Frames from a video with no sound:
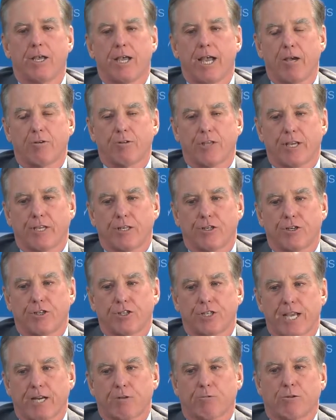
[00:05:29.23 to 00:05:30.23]
how they
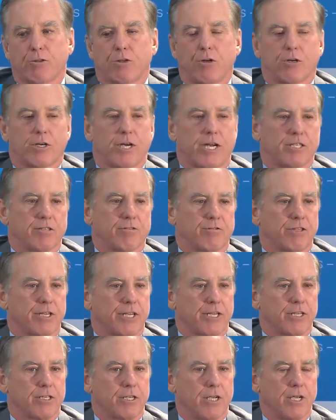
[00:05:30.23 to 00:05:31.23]
intersect with all kinds of
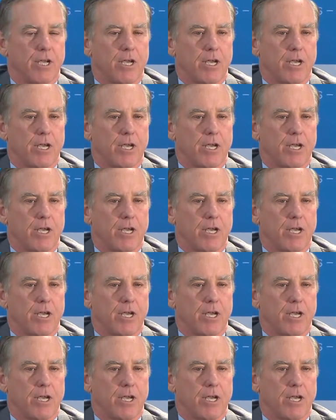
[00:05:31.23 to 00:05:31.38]
things.